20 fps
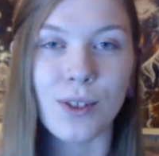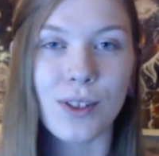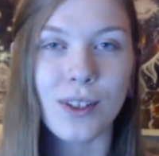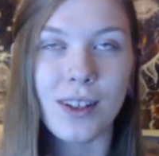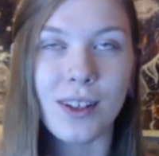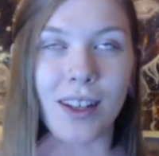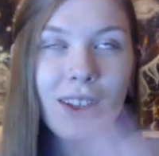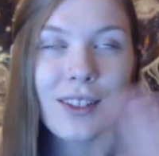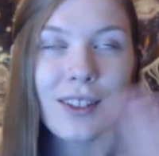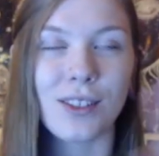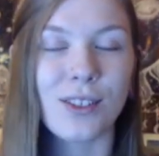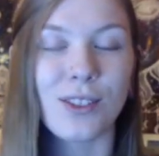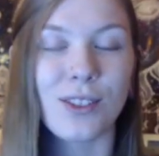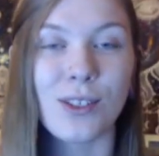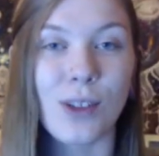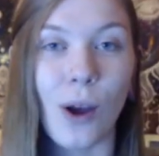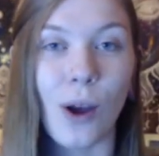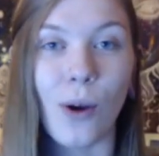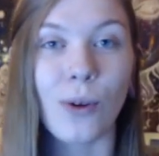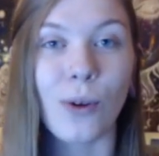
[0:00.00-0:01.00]
just like
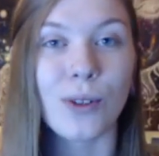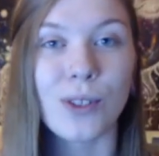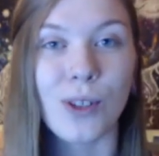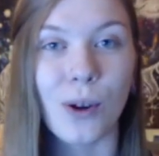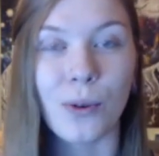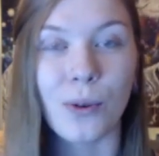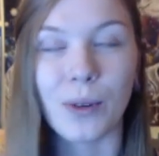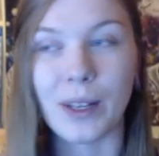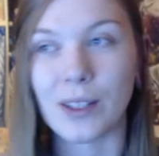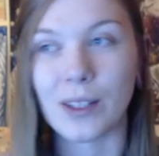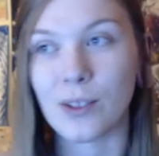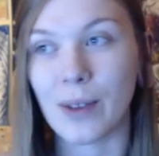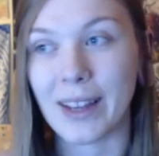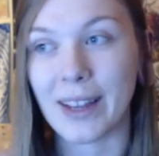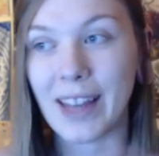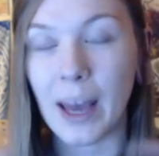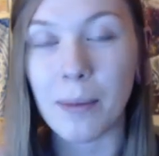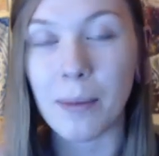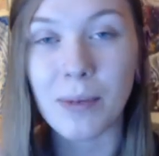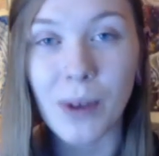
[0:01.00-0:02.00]
so real. So I
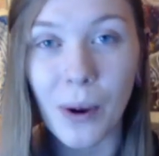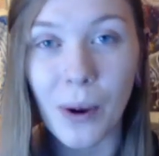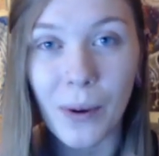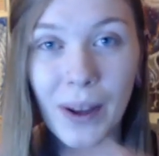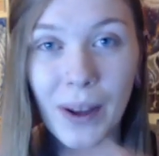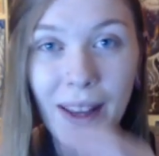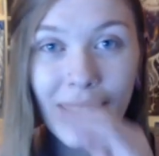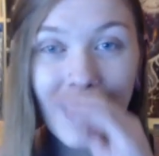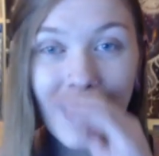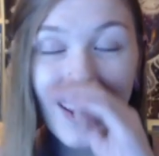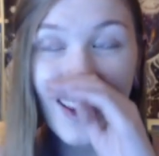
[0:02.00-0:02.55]
kept going.